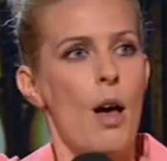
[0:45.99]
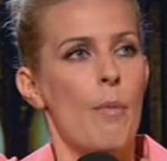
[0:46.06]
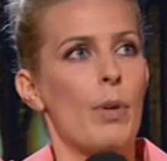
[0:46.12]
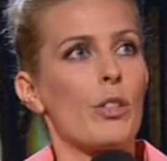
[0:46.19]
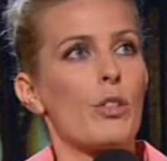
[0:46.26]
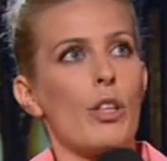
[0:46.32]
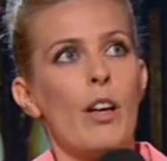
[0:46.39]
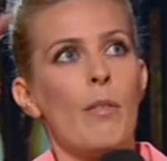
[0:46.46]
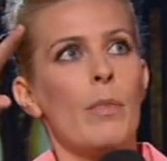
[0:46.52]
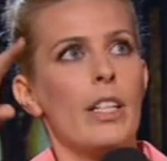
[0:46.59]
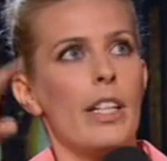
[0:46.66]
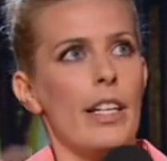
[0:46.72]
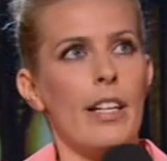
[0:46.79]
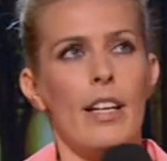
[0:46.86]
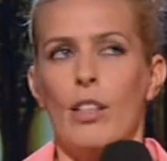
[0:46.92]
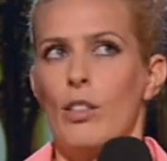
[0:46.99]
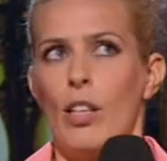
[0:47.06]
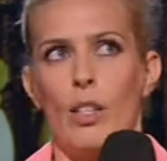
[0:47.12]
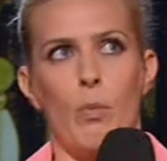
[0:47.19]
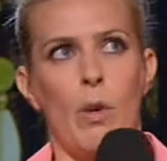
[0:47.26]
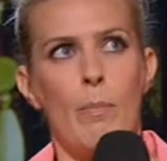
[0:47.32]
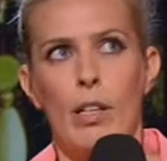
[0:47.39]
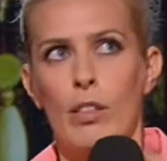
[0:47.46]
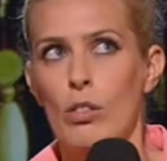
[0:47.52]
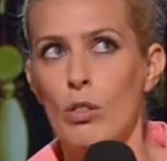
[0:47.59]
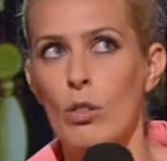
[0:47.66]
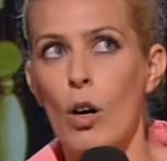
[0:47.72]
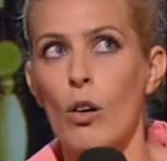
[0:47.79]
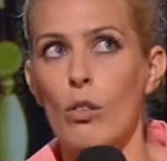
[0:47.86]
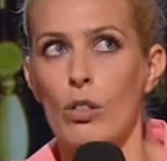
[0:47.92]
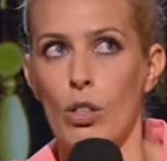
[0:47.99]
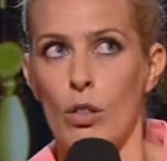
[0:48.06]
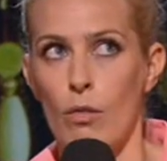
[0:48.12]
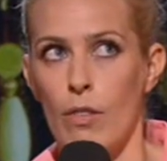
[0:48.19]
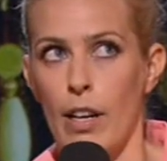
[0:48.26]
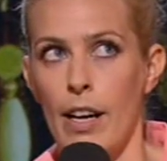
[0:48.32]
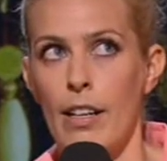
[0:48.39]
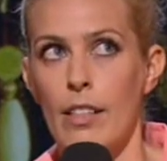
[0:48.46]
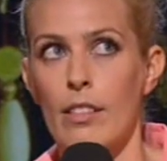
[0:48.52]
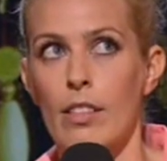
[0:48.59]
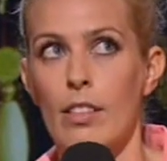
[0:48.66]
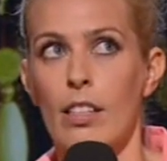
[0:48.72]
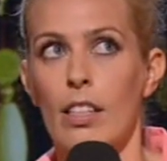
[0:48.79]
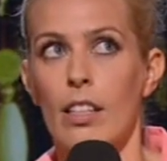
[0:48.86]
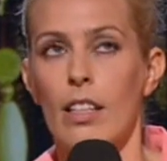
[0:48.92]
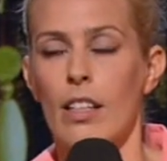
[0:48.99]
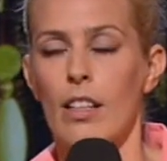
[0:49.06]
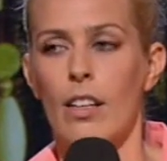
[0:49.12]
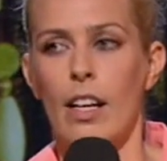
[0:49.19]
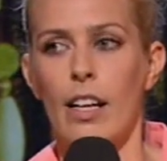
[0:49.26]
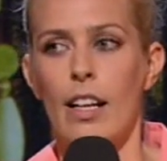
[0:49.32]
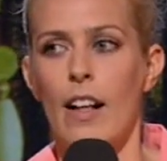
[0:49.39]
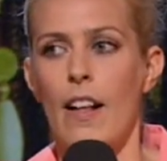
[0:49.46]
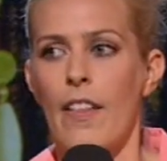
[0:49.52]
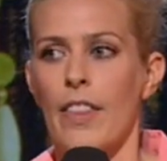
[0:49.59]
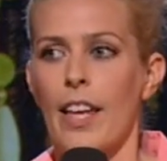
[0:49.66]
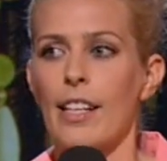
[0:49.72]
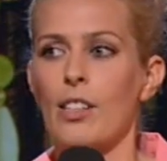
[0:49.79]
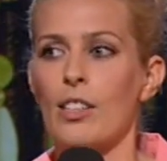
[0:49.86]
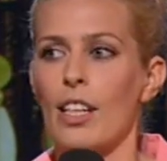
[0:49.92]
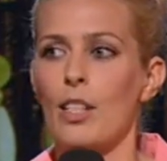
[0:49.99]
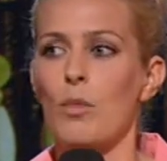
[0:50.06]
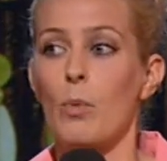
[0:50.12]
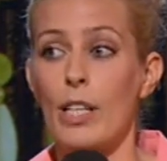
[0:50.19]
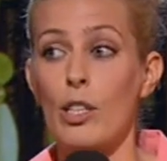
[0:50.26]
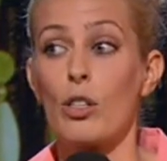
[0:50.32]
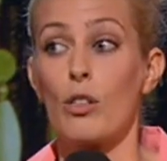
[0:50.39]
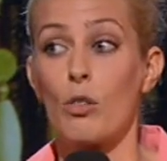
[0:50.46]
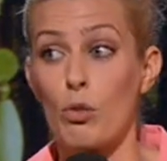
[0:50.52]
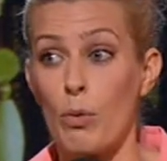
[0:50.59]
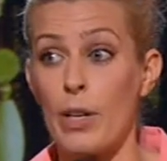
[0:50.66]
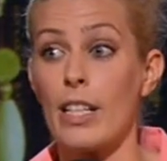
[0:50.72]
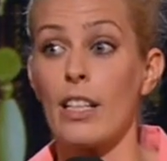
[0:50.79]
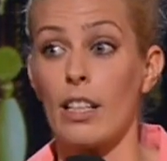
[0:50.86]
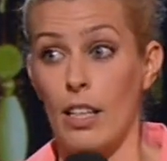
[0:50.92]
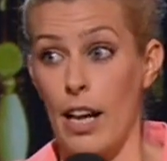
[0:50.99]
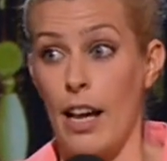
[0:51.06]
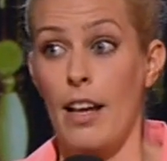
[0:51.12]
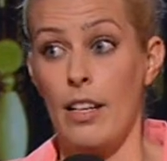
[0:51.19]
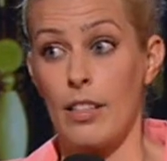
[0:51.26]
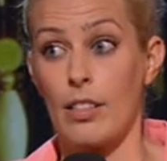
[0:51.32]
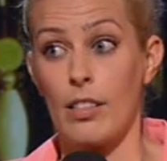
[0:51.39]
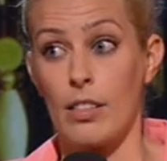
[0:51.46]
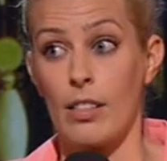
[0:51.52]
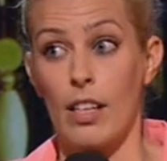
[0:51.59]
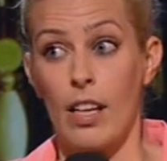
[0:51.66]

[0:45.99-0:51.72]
But Germany says we must not do that. Right? They said we should drink less.